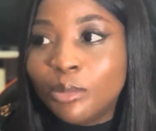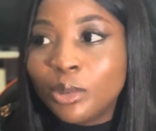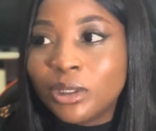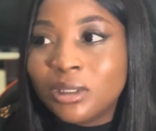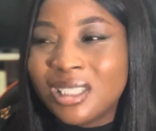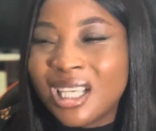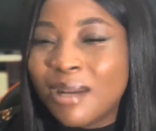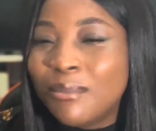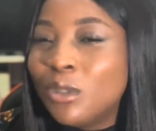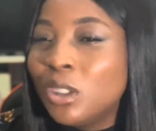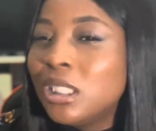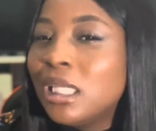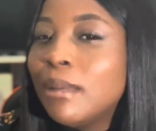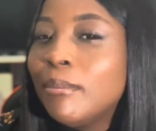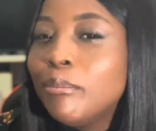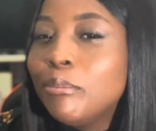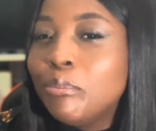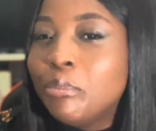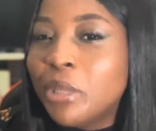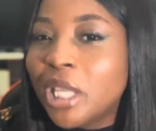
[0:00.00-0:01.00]
But I'm not
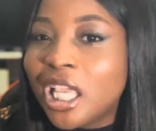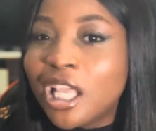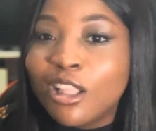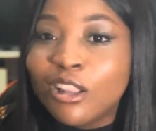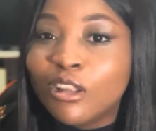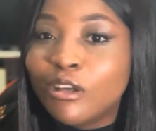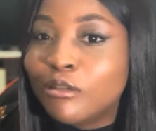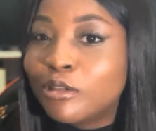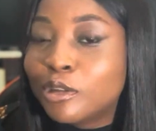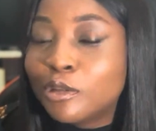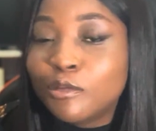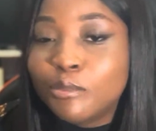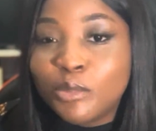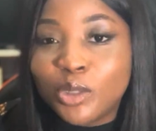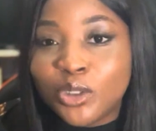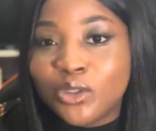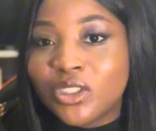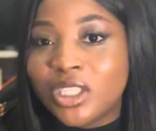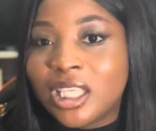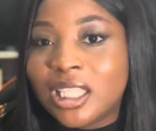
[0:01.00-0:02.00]
a big lover of
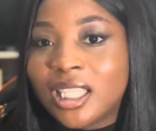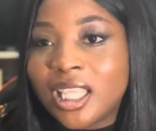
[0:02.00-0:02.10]
music.